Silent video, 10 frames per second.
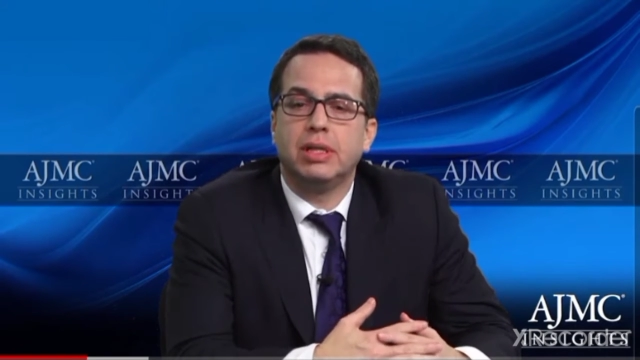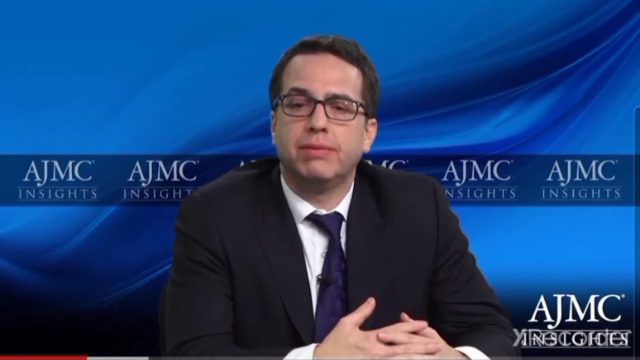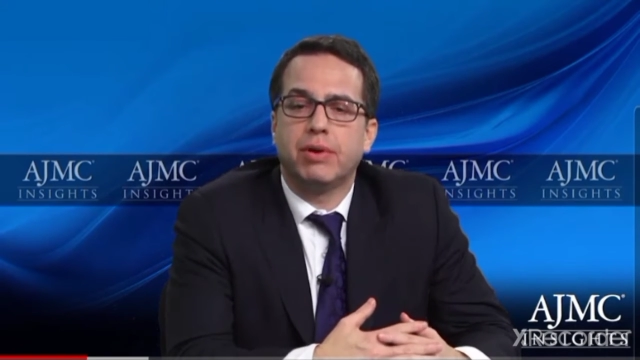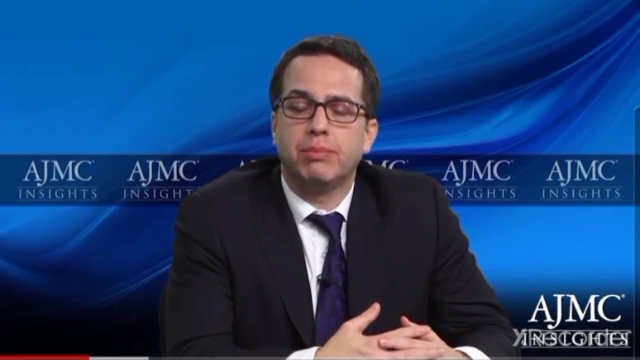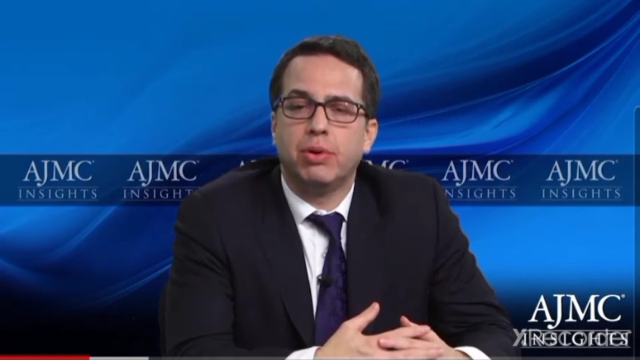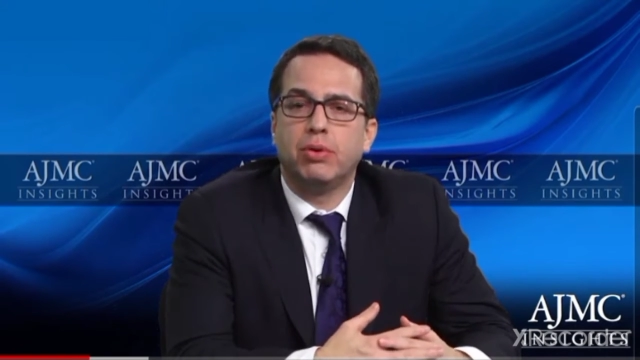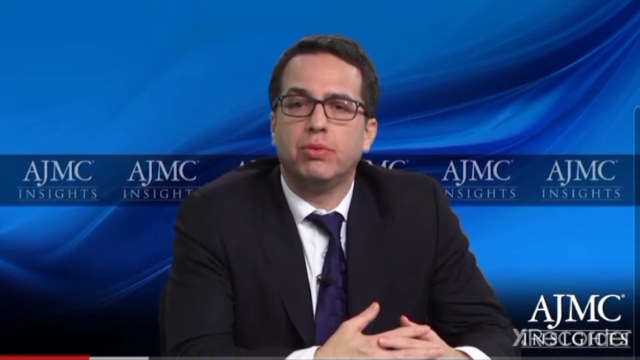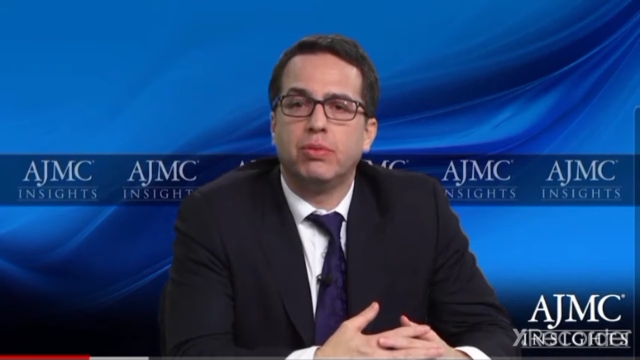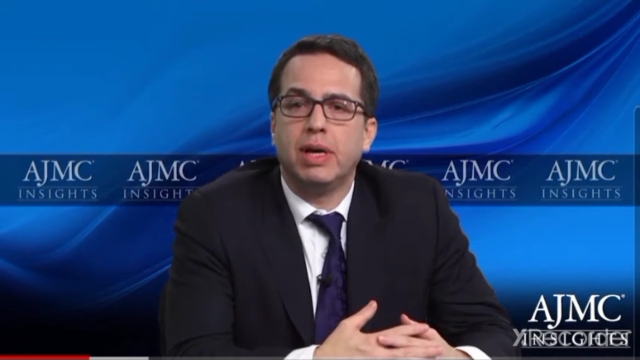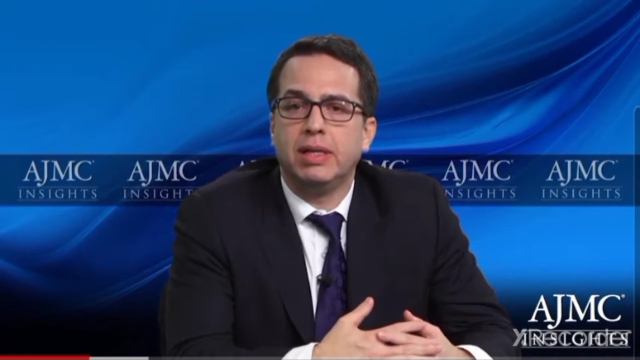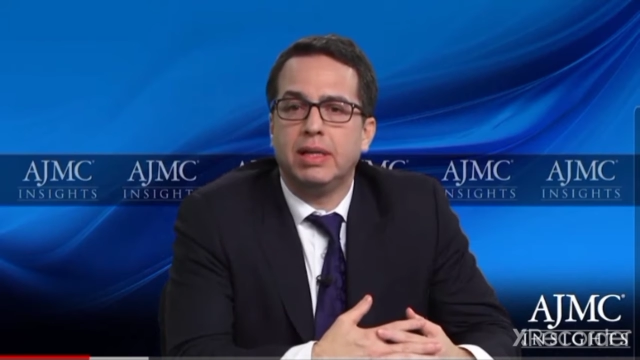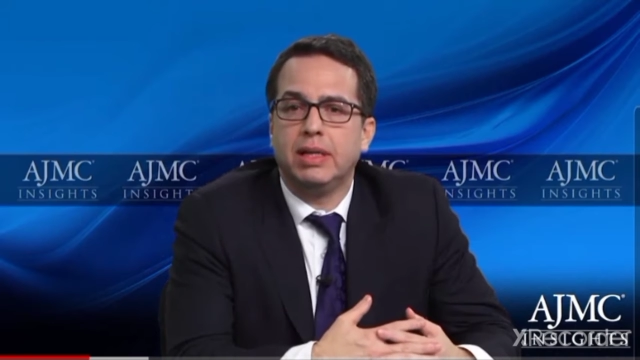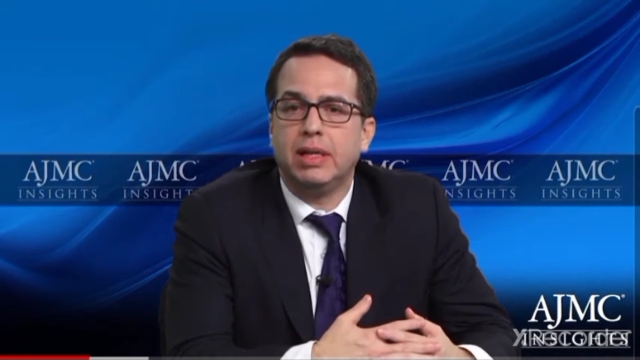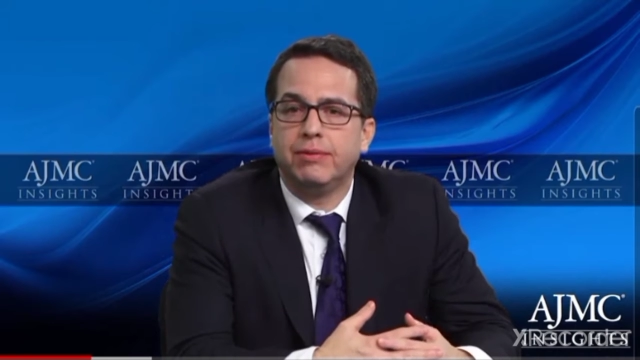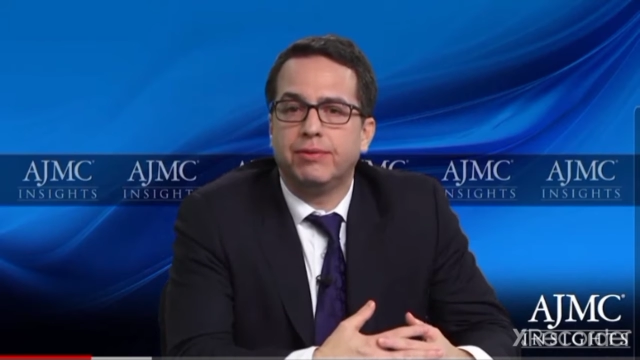in a very potent way
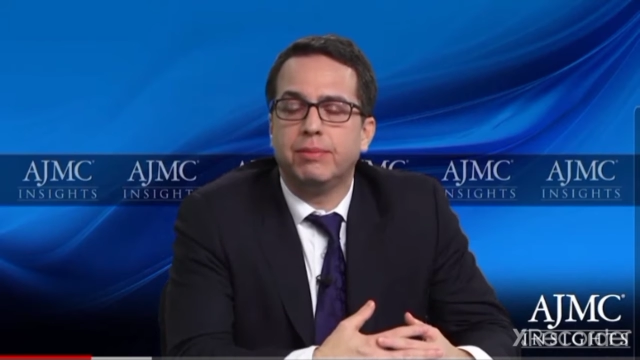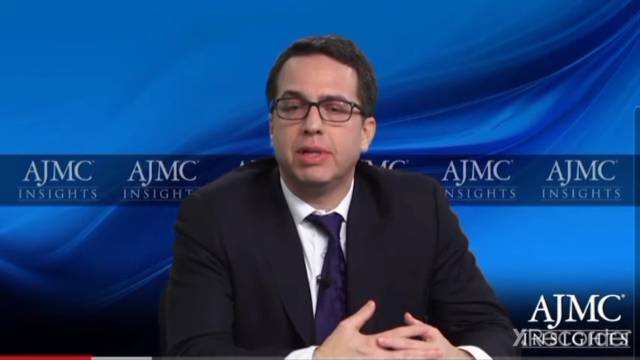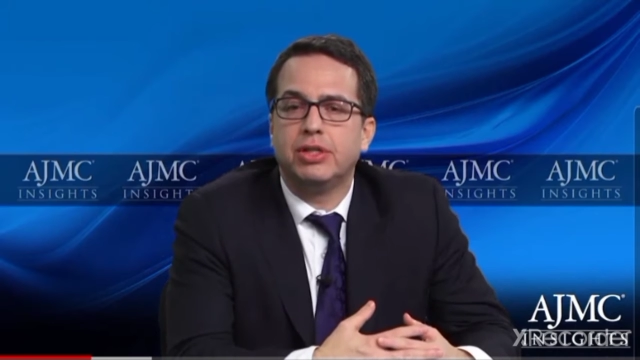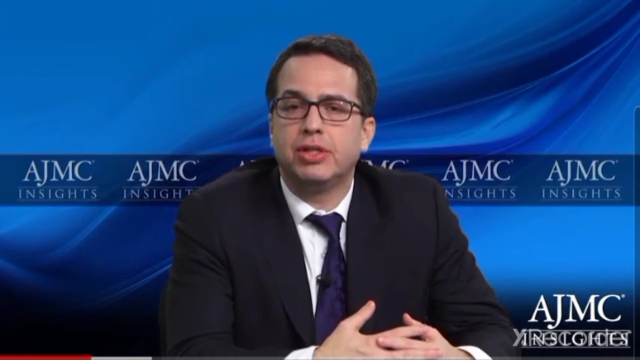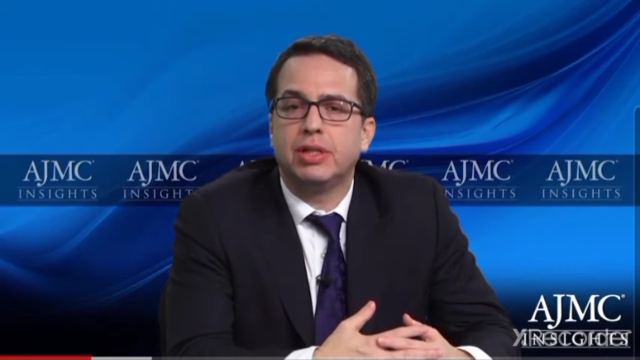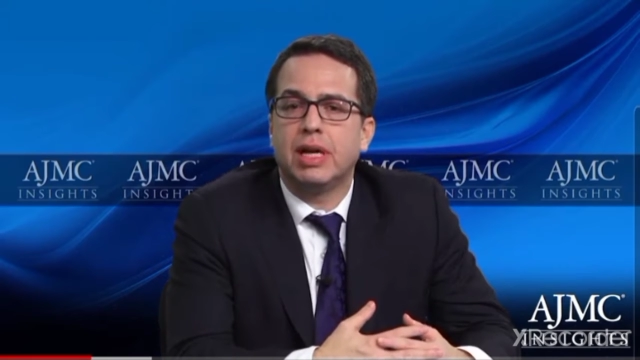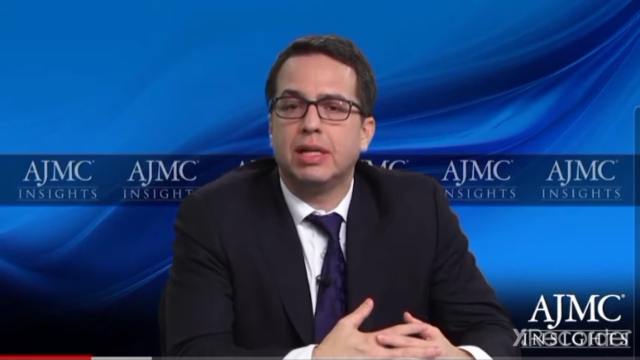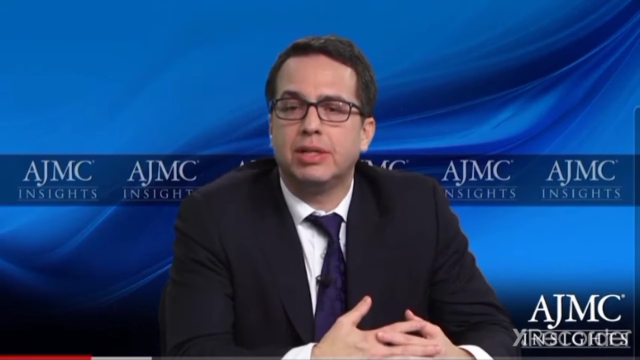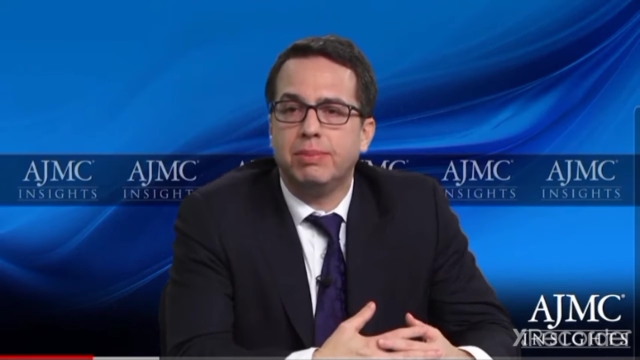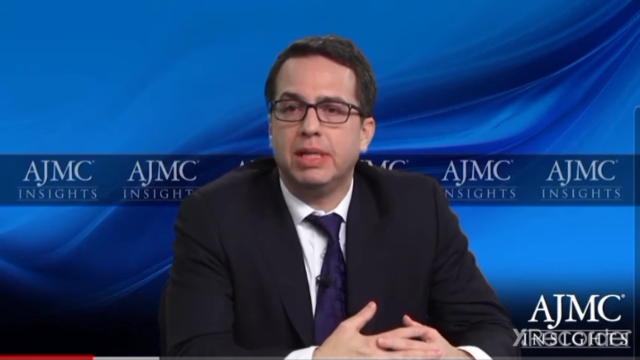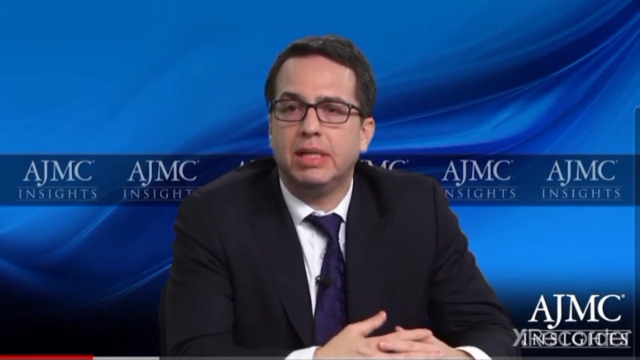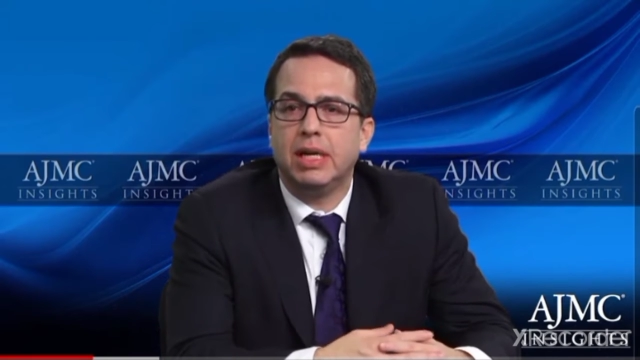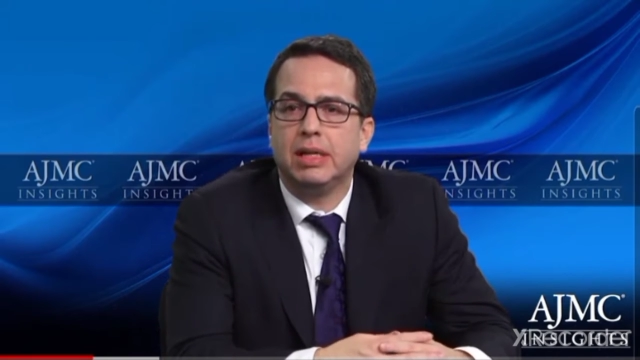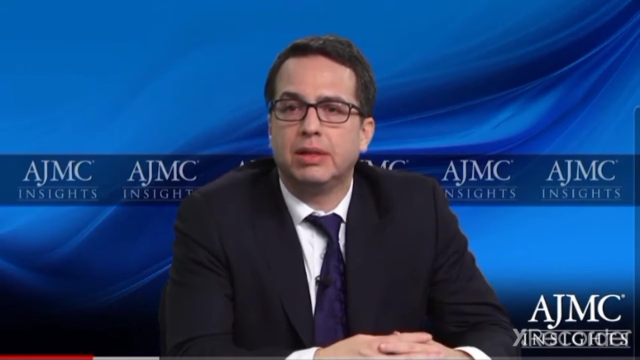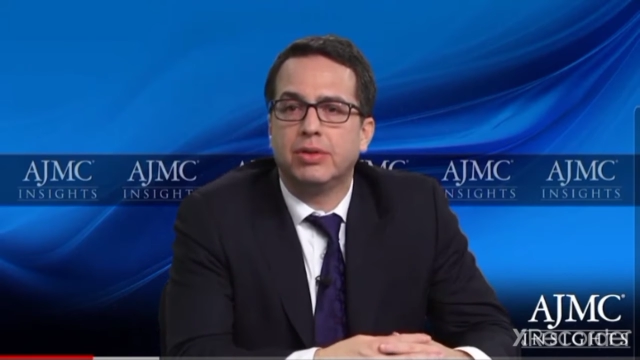the inflammation that is
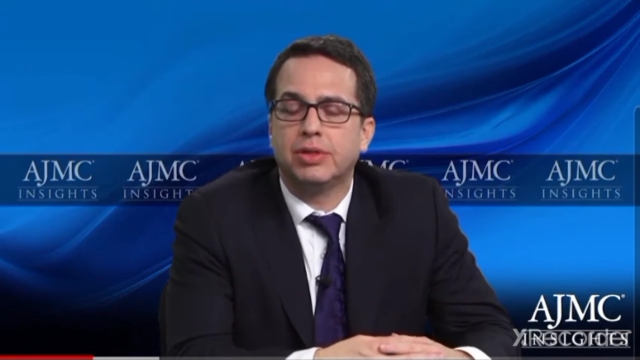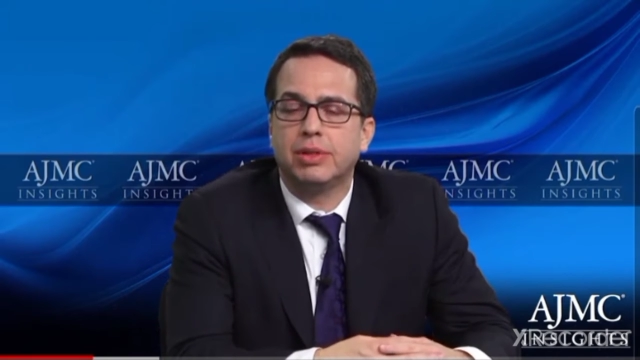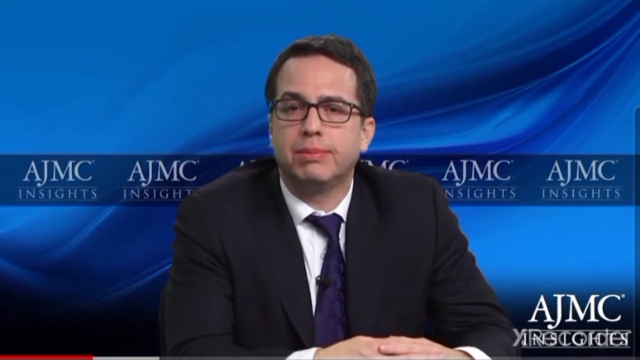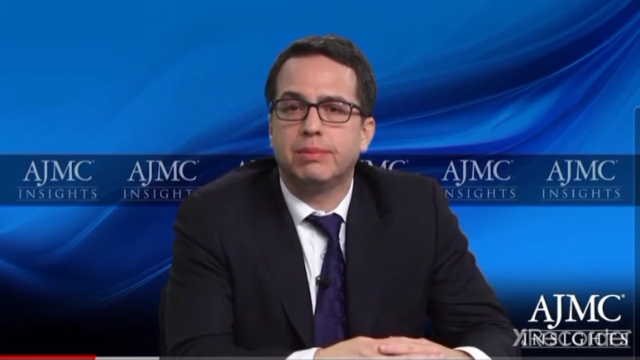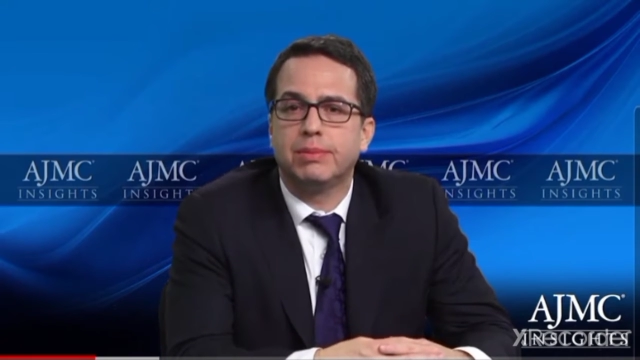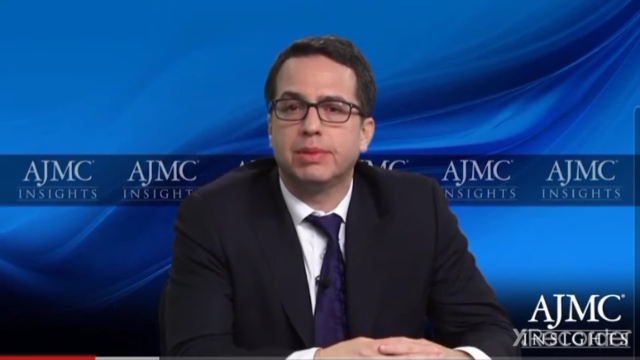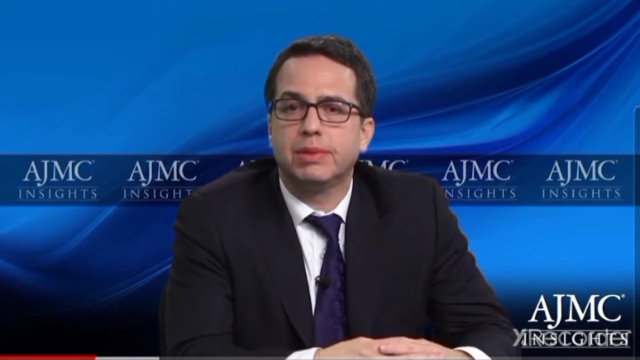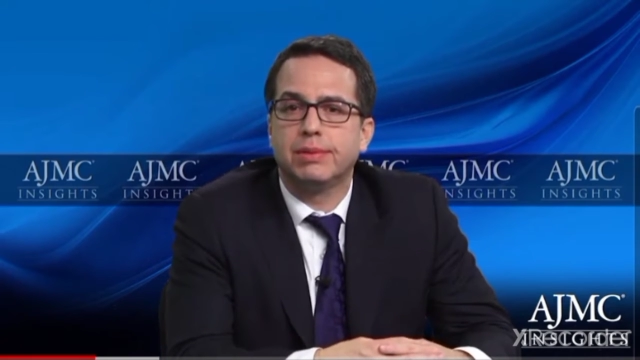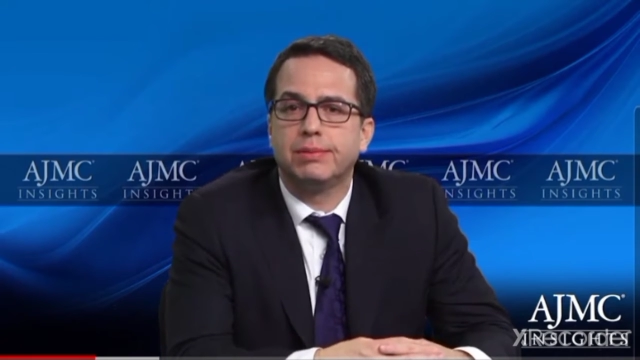mediating those symptoms.